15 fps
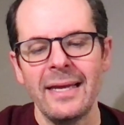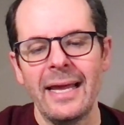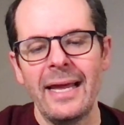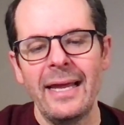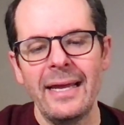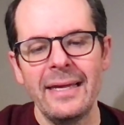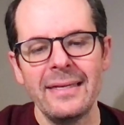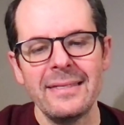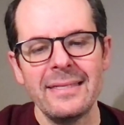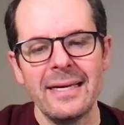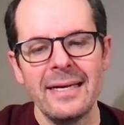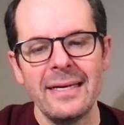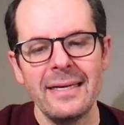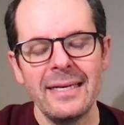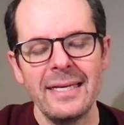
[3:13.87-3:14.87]
And
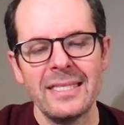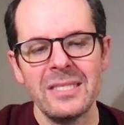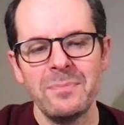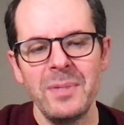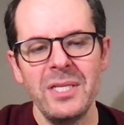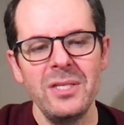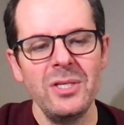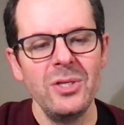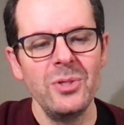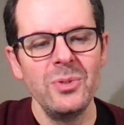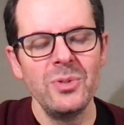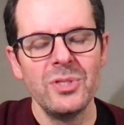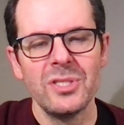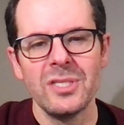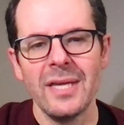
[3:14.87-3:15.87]
uh, it's been
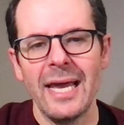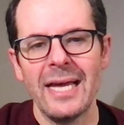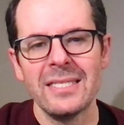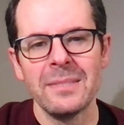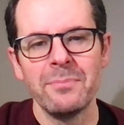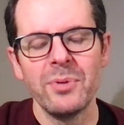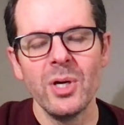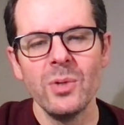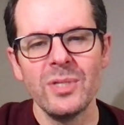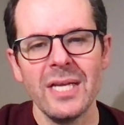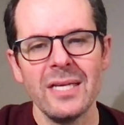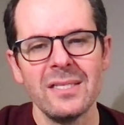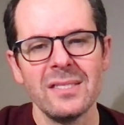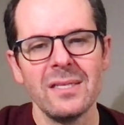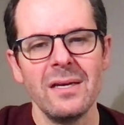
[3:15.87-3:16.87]
used as a
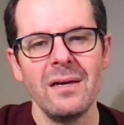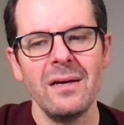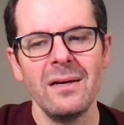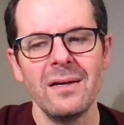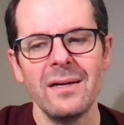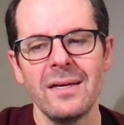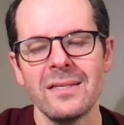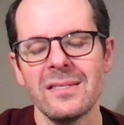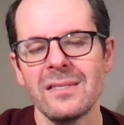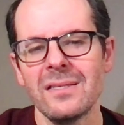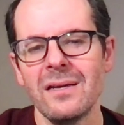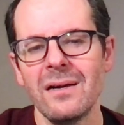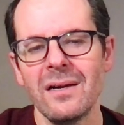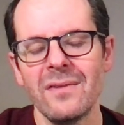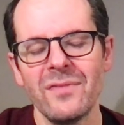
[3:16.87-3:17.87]
protest song, a
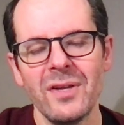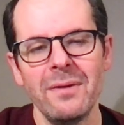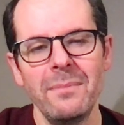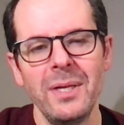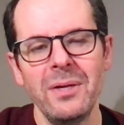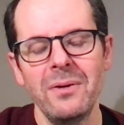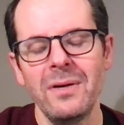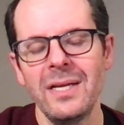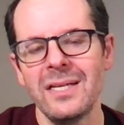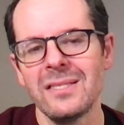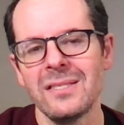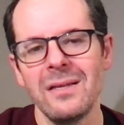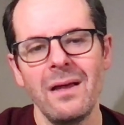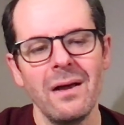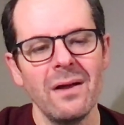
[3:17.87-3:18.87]
song of community, a
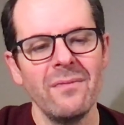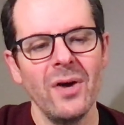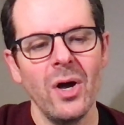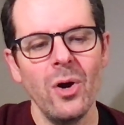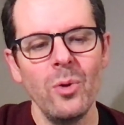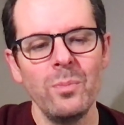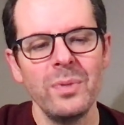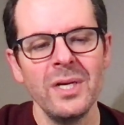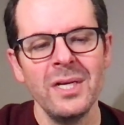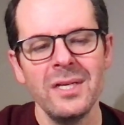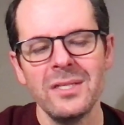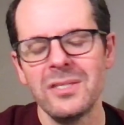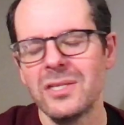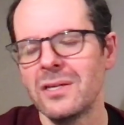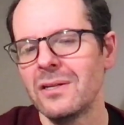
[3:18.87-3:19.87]
song of hope,
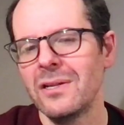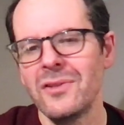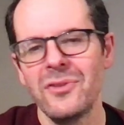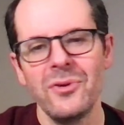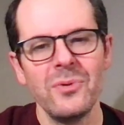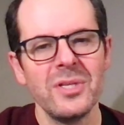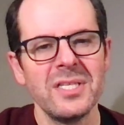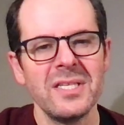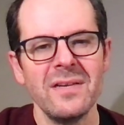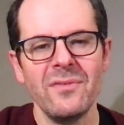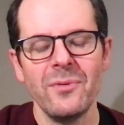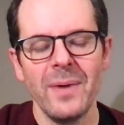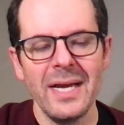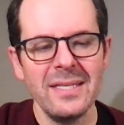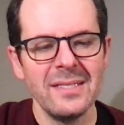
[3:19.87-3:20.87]
certainly through the civil
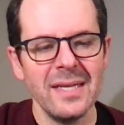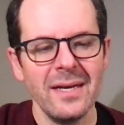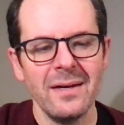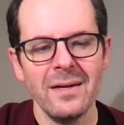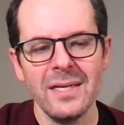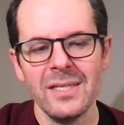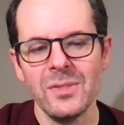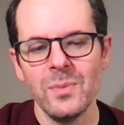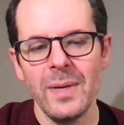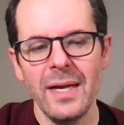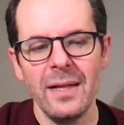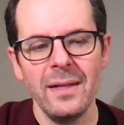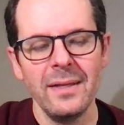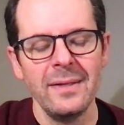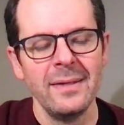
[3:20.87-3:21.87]
rights era as
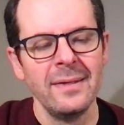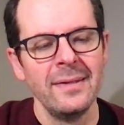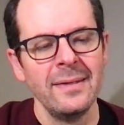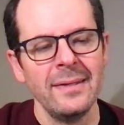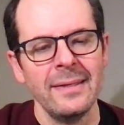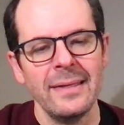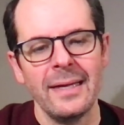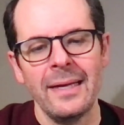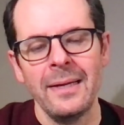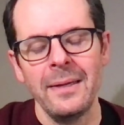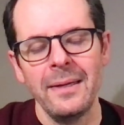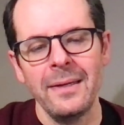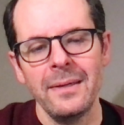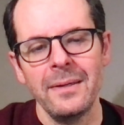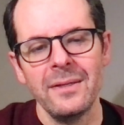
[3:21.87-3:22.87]
well.
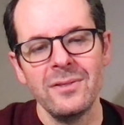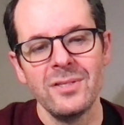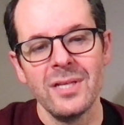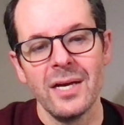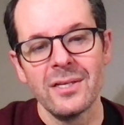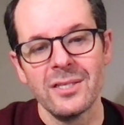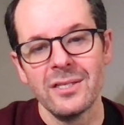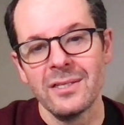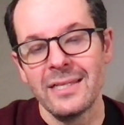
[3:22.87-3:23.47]
Uh, Dr.